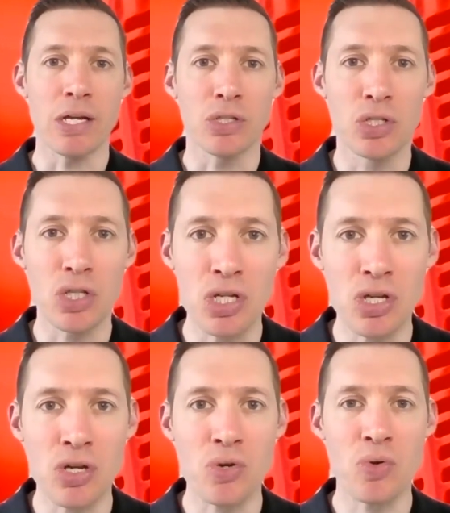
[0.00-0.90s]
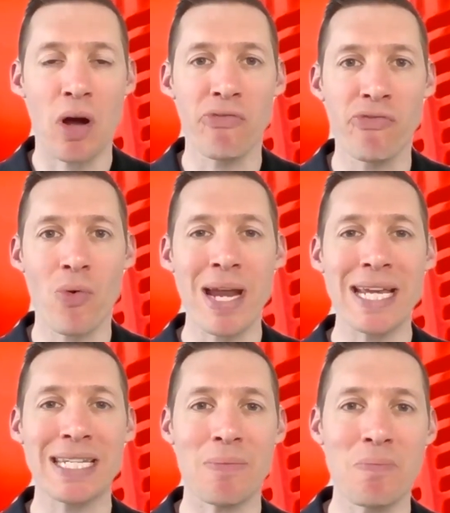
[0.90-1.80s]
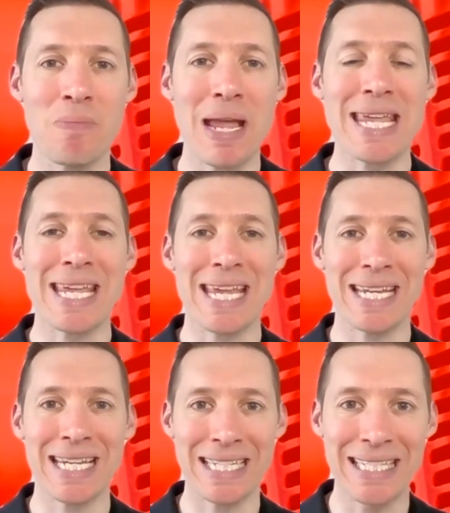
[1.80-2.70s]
Do you avoid making